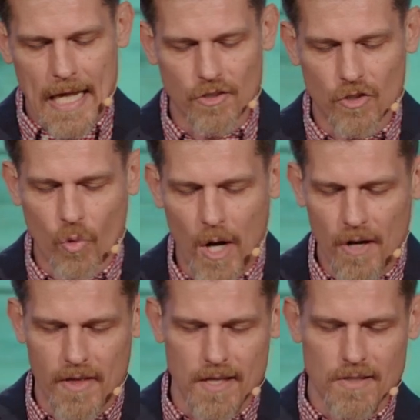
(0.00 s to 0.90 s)
to
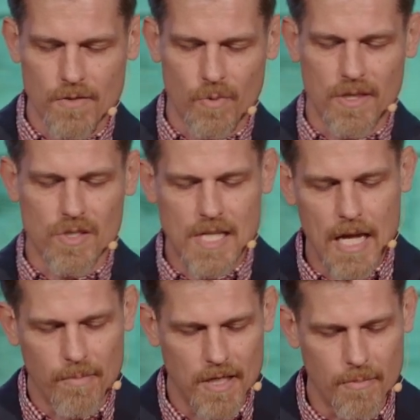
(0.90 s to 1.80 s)
square this with the
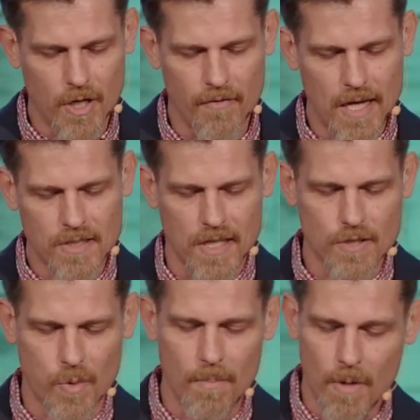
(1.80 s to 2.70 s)
statement in the book of
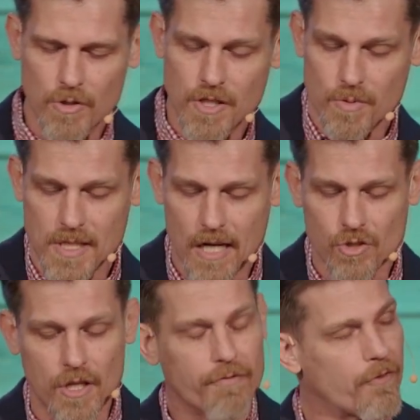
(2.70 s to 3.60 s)
Exodus where Moses was
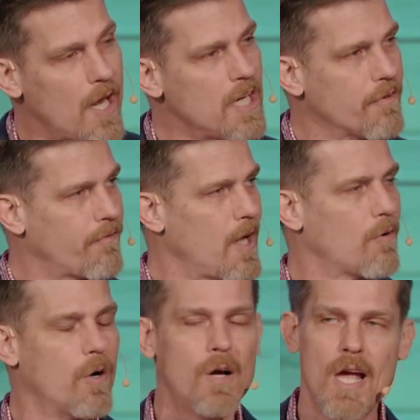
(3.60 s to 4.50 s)
actually afraid of
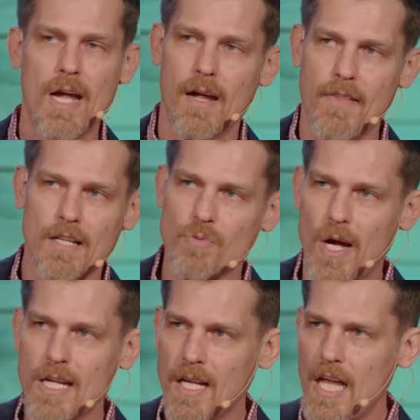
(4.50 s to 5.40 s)
Pharaoh, and that's
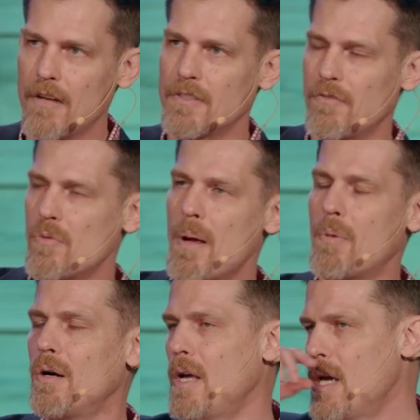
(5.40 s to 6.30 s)
why he left. If you
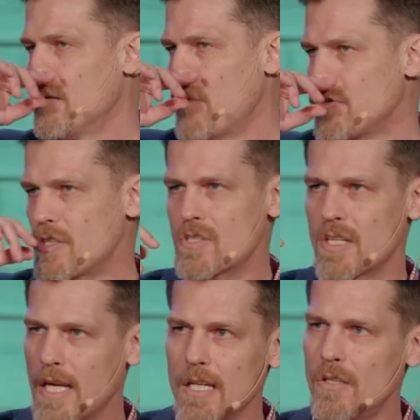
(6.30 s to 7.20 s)
remember, Moses
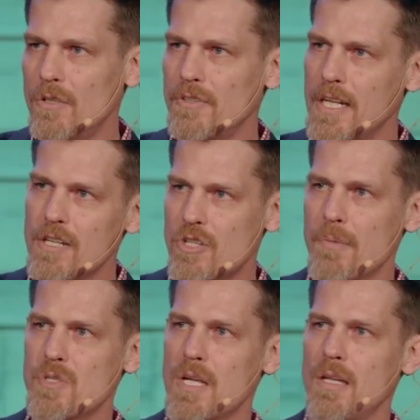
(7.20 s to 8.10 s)
killed an
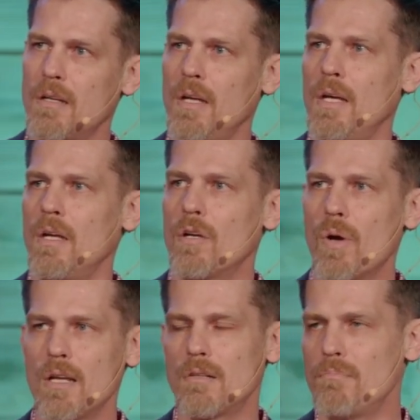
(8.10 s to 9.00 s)
Egyptian who
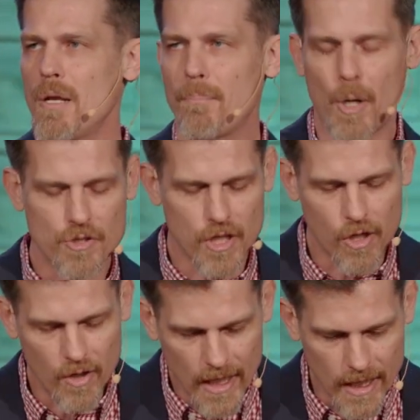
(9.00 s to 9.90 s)
had been
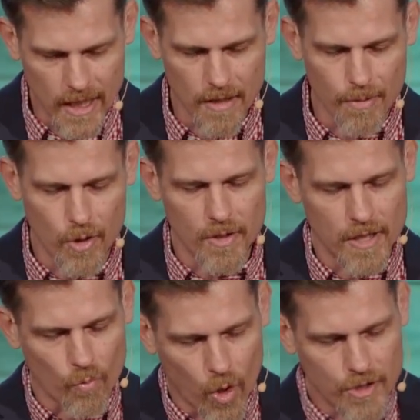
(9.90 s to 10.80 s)
persecuting a Hebrew, and
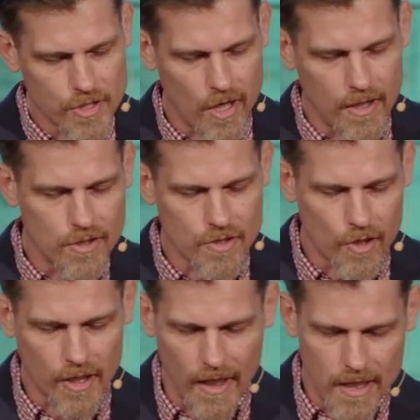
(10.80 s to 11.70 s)
then word started to
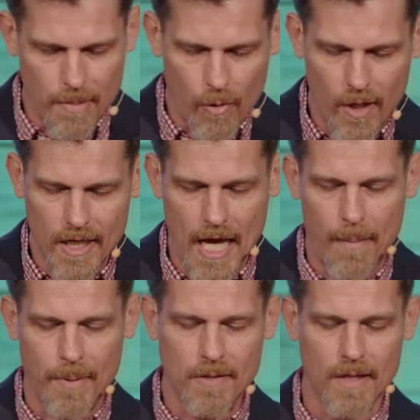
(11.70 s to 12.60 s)
circulate about what had
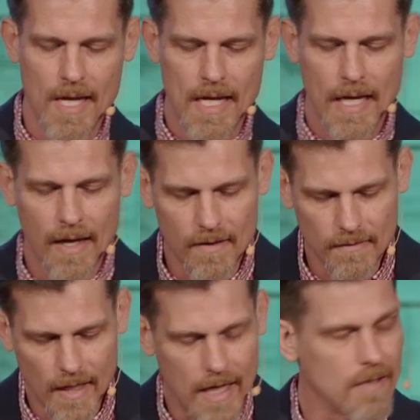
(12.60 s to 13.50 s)
happened.
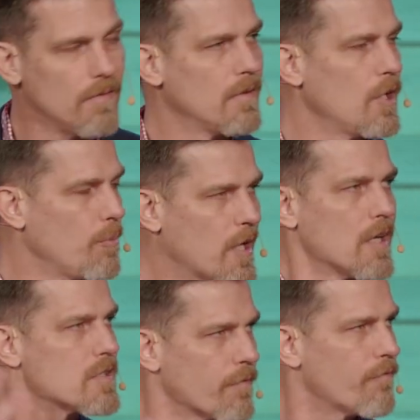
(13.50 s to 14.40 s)
And, and you know,
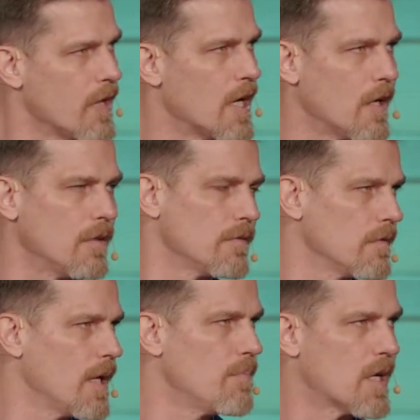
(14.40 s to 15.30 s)
because of fear
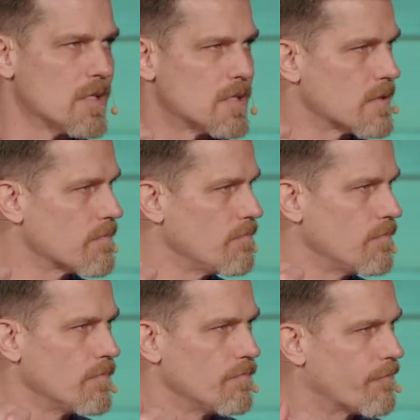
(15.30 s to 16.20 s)
and because
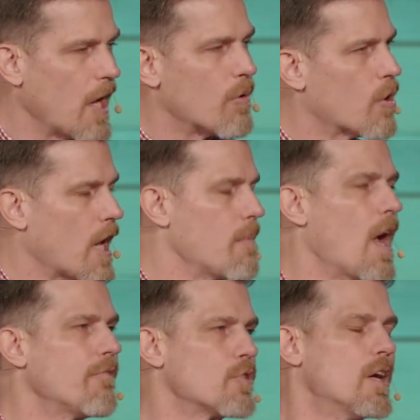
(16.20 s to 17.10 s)
Pharaoh came
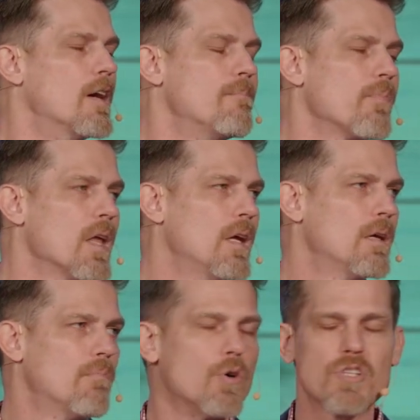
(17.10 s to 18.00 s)
after him,
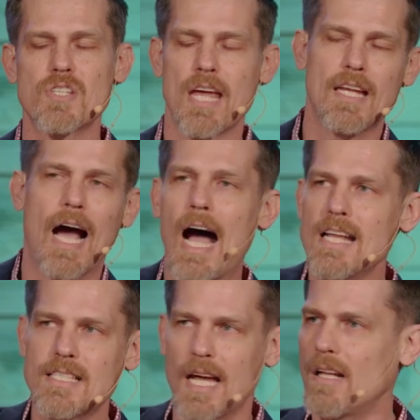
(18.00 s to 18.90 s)
Moses had to
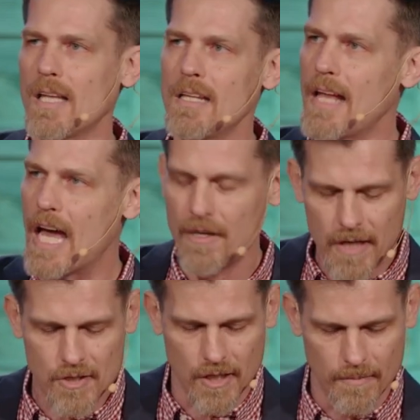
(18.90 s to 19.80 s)
hightail it out of
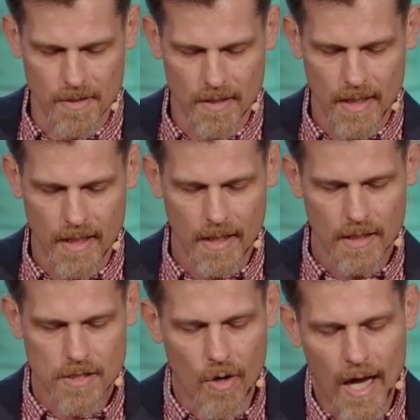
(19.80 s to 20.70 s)
Egypt.
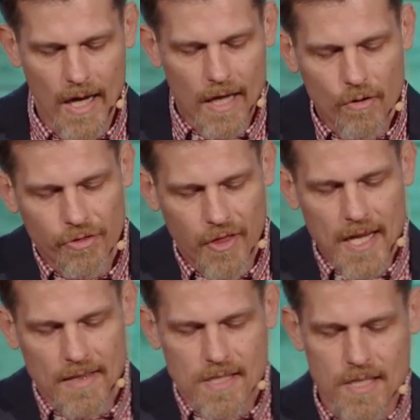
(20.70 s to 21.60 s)
So I, I don't
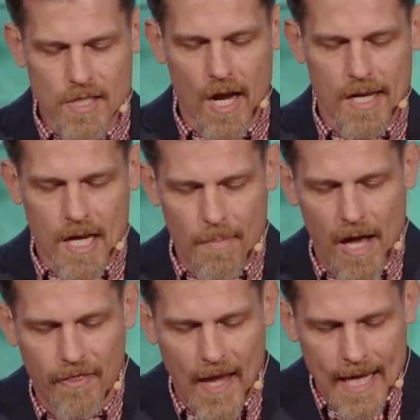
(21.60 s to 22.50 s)
think this is talking
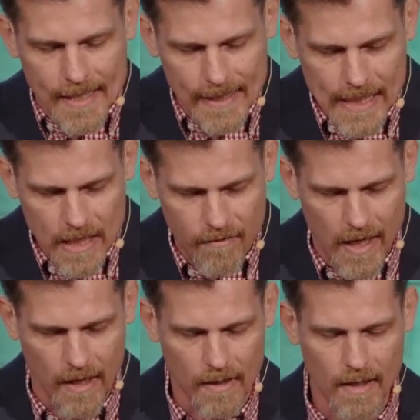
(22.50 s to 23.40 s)
about that
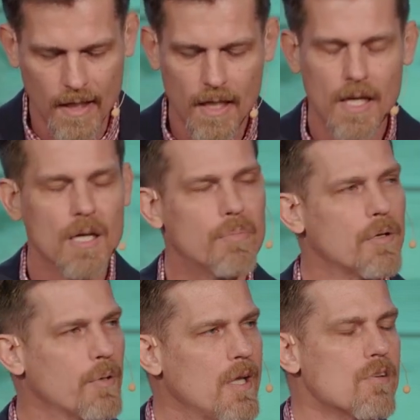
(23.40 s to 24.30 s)
leaving.
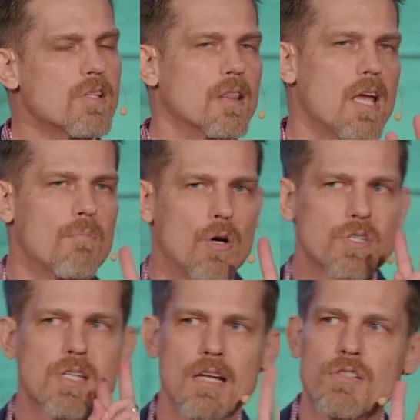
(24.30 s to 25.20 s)
But, but here's the thing
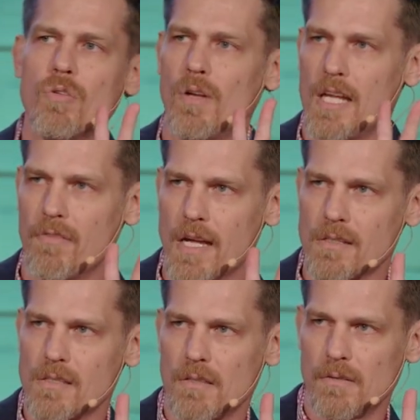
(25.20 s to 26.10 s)
Moses had two
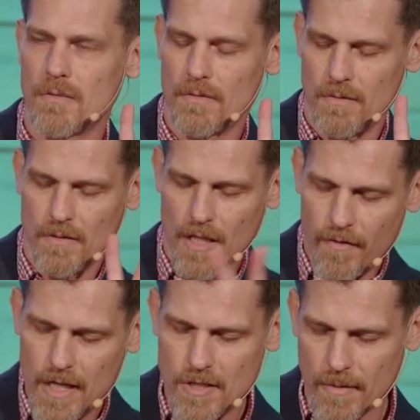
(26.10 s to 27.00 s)
leavings
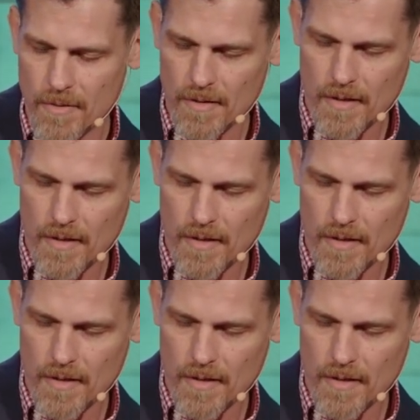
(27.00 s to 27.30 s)
of Egypt.